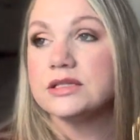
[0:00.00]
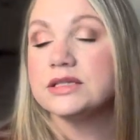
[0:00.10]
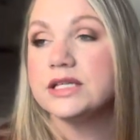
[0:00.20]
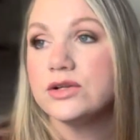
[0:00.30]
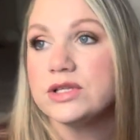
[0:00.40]

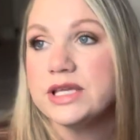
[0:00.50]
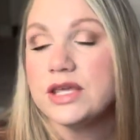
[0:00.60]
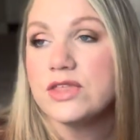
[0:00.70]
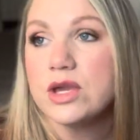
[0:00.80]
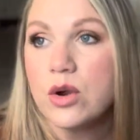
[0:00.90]

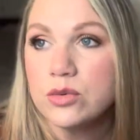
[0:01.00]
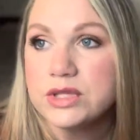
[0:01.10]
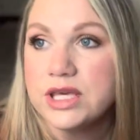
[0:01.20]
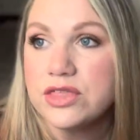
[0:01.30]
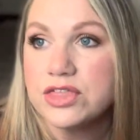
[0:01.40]
Literally the
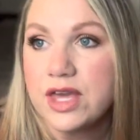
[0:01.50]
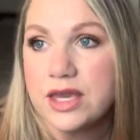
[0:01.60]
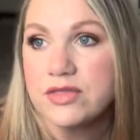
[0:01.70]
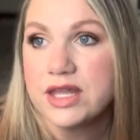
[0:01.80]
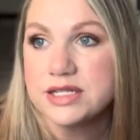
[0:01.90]
only
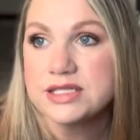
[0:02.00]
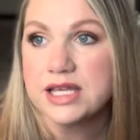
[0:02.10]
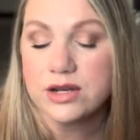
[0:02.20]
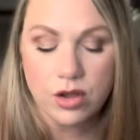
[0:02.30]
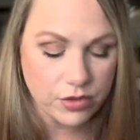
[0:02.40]
thing that it
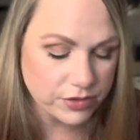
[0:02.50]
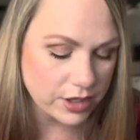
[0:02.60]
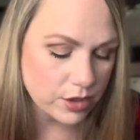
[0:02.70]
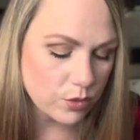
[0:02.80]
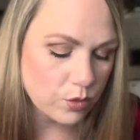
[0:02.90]
said on
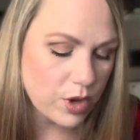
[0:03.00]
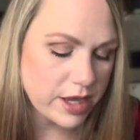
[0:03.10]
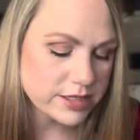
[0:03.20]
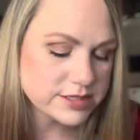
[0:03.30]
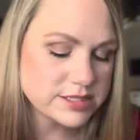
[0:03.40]
there
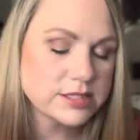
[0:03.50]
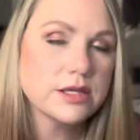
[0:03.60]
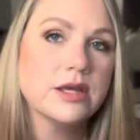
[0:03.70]
was